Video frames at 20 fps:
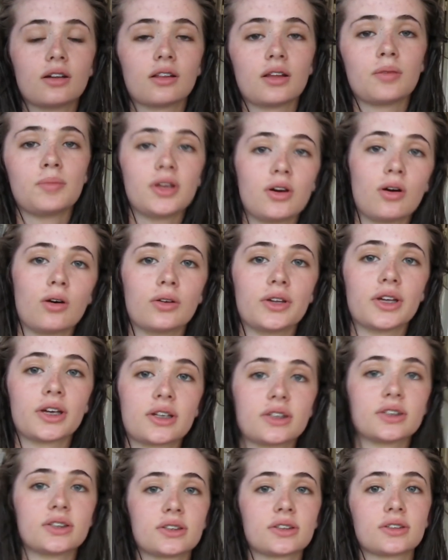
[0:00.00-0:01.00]
Let me hold it,
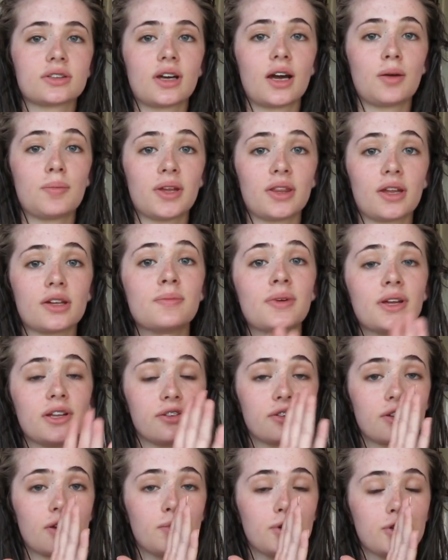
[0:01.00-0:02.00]
because I bet that
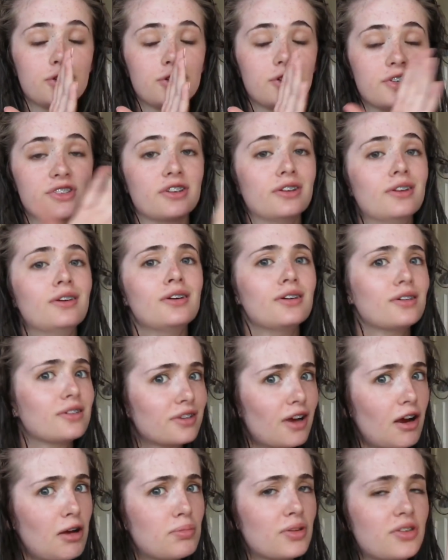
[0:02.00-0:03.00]
means so much noise then.
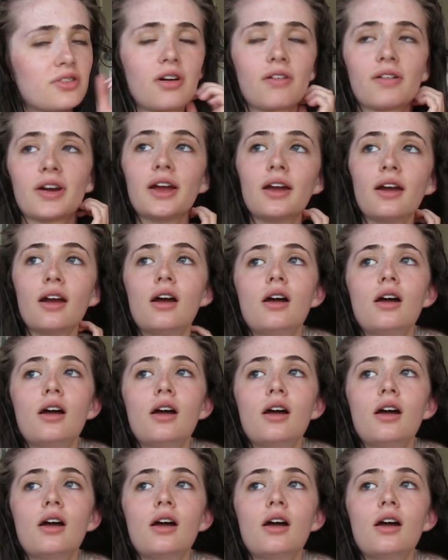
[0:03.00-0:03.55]
Terribly sorry.